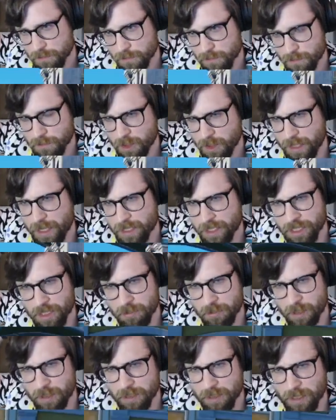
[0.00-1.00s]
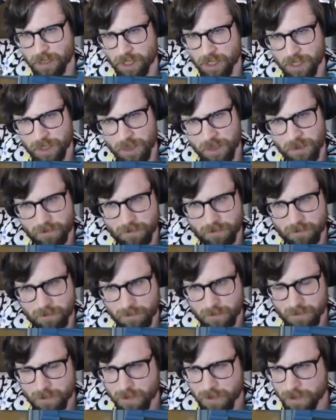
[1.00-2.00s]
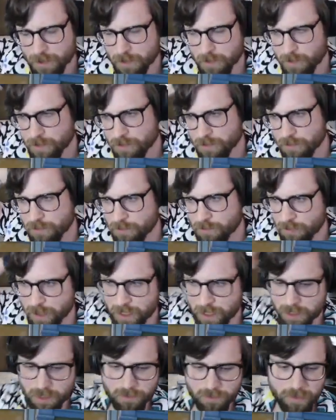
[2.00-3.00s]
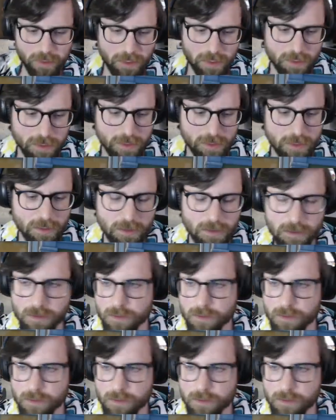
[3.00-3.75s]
Well, actually, why don't I just Rage Fist,